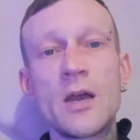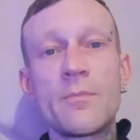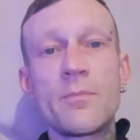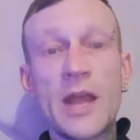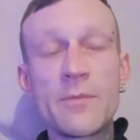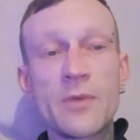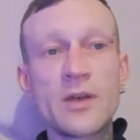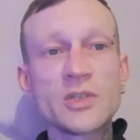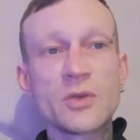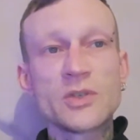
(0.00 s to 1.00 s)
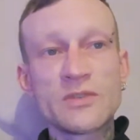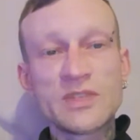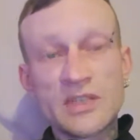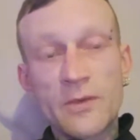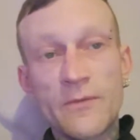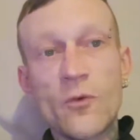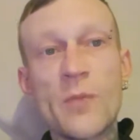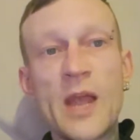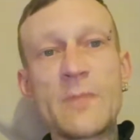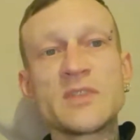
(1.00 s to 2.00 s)
paper. So it's a full
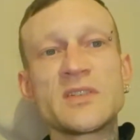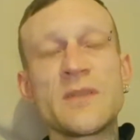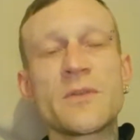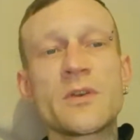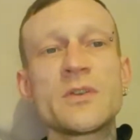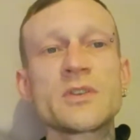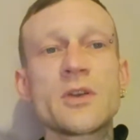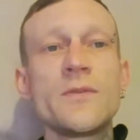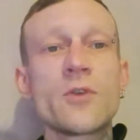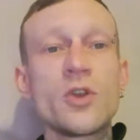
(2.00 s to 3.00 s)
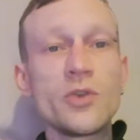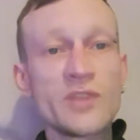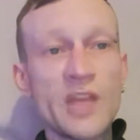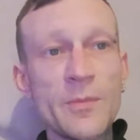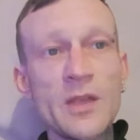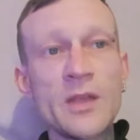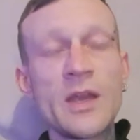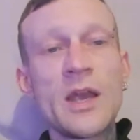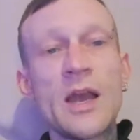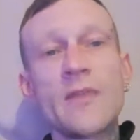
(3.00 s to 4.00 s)
paper certificate. So you've got Udemy,
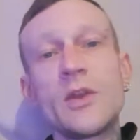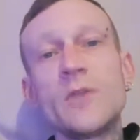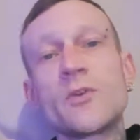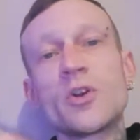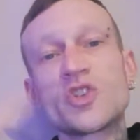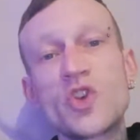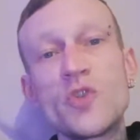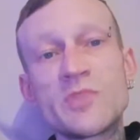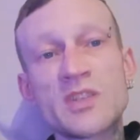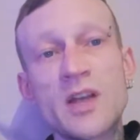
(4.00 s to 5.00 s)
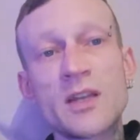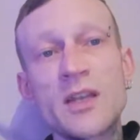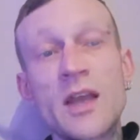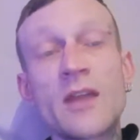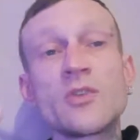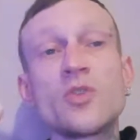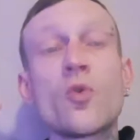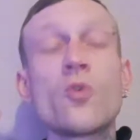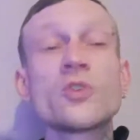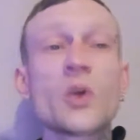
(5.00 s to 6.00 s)
and then you've got Tube Study, and
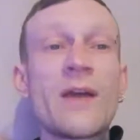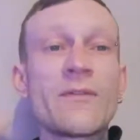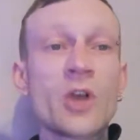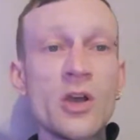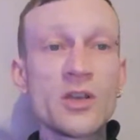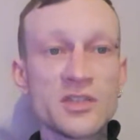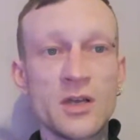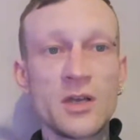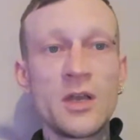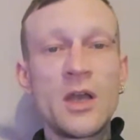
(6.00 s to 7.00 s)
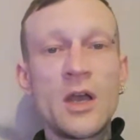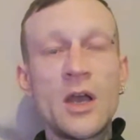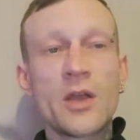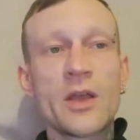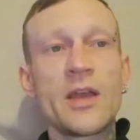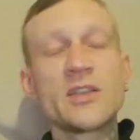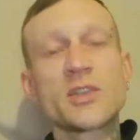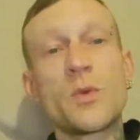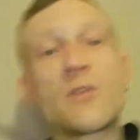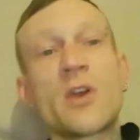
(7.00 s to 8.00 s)
you also have Cursor. Okay,
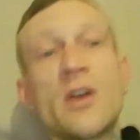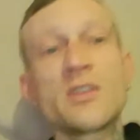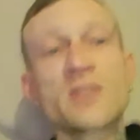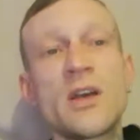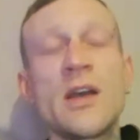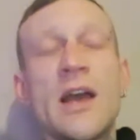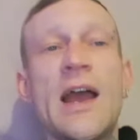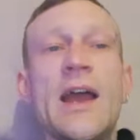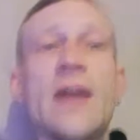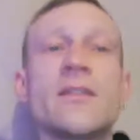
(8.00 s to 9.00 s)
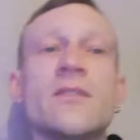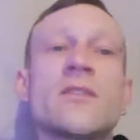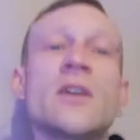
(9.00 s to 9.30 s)
so with Cursor and